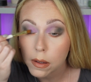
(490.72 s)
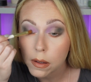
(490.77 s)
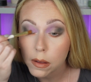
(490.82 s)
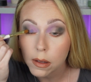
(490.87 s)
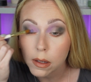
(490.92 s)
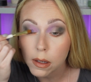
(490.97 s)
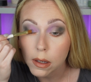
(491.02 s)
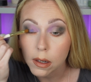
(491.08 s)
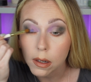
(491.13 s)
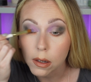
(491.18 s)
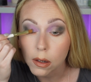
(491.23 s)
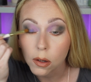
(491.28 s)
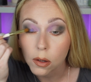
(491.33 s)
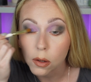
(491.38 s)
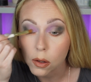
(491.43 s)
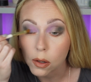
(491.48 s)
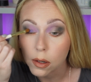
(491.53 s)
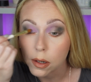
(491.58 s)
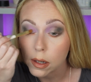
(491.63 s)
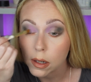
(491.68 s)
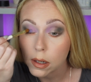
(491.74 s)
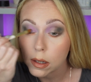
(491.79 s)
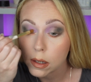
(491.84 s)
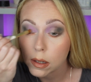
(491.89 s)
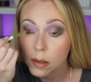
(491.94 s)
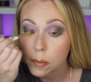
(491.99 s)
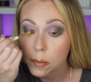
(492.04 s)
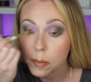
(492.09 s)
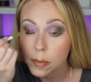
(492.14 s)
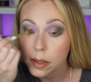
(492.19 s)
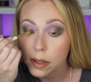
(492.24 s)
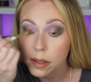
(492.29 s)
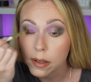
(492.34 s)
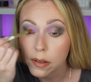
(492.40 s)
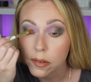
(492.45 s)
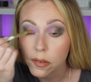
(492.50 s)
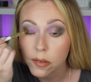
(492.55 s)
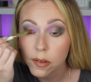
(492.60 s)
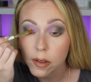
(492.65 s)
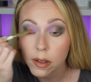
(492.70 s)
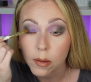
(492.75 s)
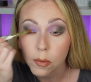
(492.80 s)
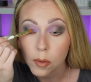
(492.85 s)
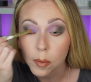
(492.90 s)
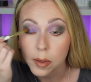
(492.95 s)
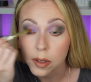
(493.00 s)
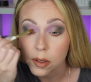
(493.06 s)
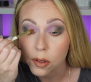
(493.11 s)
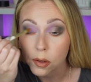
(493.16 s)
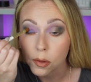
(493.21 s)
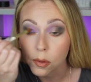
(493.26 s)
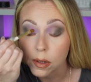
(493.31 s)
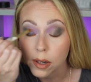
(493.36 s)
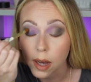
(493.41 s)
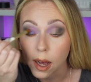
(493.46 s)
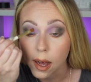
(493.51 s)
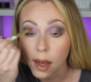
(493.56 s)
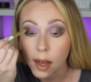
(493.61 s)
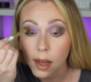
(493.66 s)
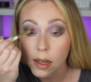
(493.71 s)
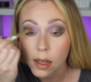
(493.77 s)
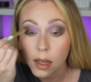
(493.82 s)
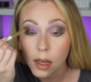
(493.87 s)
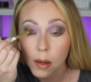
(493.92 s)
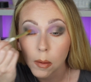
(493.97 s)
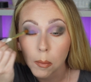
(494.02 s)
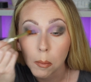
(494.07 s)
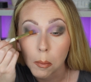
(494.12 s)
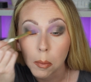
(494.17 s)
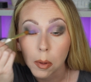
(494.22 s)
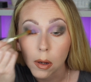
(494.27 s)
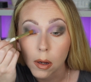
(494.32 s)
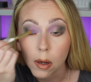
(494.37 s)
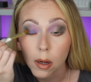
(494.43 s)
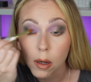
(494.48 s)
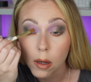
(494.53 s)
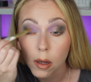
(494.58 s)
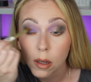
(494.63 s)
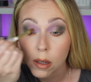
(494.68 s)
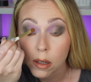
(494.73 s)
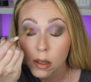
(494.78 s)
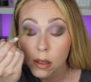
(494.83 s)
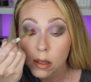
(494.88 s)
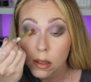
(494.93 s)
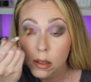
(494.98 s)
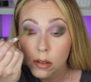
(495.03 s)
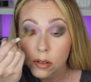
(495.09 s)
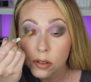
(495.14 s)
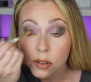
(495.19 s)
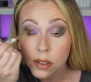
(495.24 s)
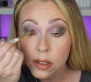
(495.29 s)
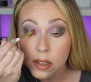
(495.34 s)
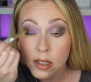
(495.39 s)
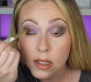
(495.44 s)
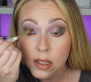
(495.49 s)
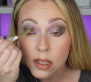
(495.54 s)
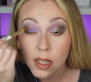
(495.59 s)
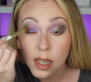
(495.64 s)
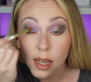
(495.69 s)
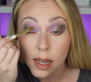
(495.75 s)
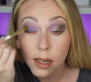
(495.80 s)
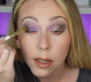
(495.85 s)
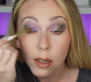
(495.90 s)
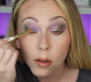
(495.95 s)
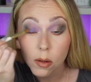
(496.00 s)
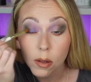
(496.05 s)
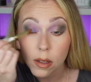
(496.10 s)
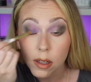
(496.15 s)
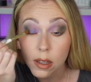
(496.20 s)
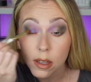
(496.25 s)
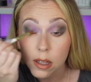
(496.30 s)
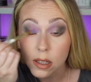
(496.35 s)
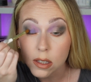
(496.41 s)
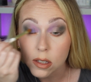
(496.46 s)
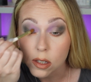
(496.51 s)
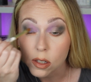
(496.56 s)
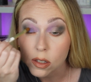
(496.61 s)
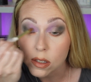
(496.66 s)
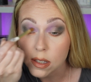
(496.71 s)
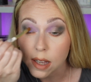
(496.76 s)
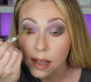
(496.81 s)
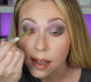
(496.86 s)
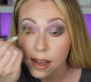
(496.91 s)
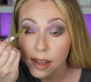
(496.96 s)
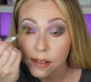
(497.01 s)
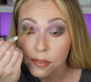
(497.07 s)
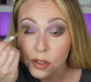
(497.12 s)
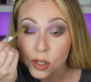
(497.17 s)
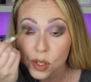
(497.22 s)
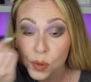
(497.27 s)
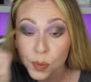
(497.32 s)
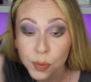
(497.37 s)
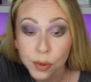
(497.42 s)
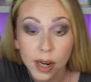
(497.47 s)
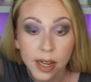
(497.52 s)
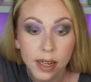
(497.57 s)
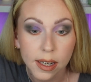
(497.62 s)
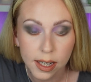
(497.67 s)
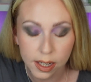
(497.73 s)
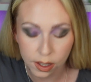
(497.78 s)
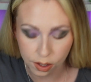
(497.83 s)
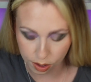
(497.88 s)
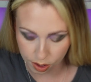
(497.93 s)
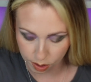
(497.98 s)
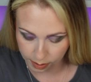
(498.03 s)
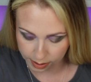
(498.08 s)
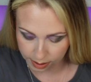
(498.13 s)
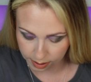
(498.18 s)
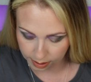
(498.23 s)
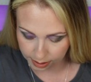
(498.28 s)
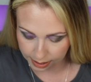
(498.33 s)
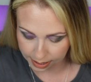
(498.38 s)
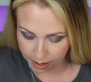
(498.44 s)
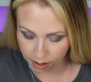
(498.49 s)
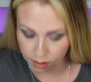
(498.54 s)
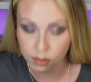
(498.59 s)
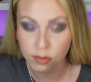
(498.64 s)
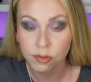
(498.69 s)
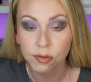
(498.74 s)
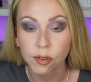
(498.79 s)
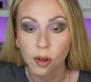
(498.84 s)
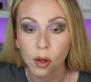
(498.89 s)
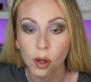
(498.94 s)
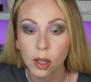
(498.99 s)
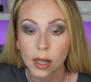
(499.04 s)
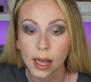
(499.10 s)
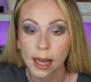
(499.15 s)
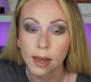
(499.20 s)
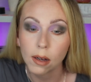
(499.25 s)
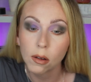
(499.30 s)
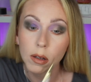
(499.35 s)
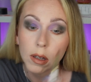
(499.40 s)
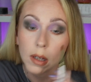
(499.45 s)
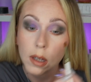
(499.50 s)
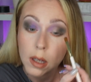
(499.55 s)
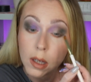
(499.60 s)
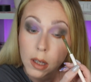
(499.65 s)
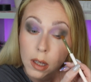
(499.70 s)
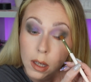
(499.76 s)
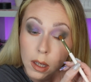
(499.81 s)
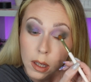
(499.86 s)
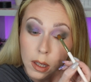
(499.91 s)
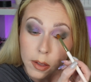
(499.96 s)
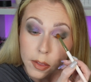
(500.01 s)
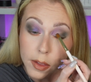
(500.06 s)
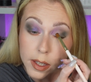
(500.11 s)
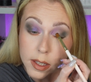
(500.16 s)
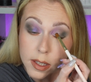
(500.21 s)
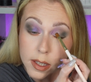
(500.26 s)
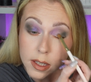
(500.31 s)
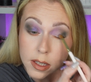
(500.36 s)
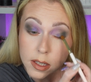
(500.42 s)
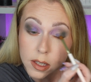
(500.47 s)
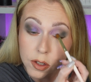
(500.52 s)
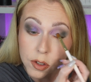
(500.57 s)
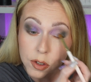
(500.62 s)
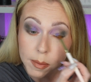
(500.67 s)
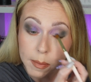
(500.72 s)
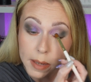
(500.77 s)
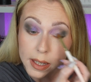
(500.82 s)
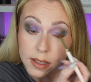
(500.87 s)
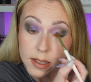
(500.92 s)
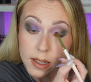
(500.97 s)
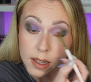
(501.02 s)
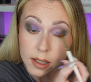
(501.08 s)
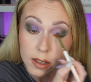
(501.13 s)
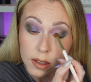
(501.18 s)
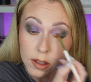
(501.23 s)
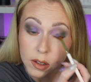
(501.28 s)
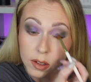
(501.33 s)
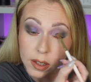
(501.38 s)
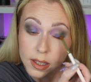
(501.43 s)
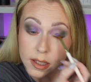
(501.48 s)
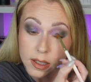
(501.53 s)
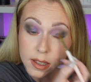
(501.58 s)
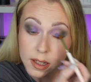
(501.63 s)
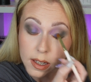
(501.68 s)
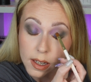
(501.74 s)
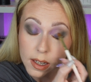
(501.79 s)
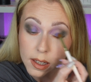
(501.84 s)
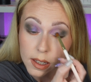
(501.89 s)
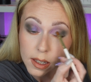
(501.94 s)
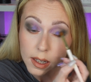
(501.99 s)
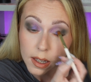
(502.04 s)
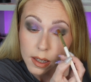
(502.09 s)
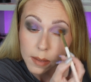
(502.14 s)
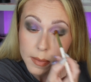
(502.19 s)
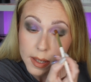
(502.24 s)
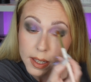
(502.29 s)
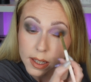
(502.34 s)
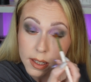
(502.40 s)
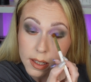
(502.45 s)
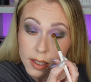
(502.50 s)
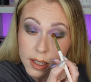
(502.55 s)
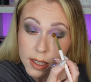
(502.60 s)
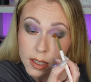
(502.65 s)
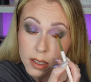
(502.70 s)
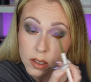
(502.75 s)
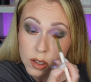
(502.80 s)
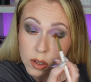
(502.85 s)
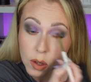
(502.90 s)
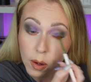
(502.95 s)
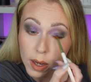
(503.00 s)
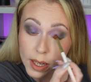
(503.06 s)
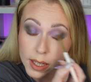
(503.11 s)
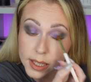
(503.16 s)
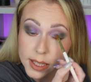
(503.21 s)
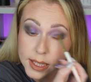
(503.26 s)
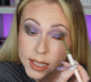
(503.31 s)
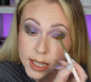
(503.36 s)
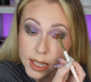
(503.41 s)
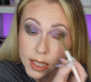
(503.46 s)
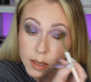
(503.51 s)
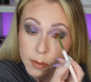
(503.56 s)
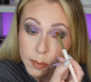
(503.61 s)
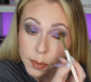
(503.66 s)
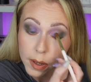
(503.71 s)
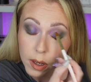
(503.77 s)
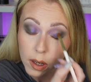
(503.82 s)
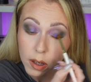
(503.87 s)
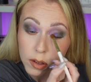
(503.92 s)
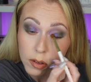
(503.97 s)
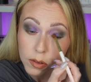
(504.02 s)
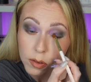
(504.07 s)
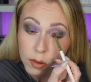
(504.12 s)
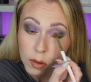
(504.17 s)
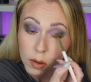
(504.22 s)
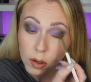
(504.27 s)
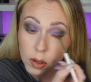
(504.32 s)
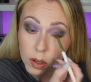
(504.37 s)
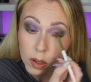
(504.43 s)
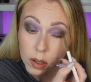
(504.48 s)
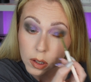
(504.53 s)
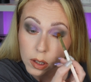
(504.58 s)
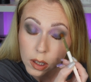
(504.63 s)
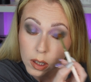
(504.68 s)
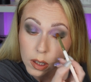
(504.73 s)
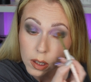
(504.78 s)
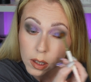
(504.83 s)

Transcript: the inner corner because it will be too dark, but I'm just going to see how this looks. I have sprayed it just so I didn't get fallout. This is a dramatic look, isn't it? I mean, it's quite deep overall.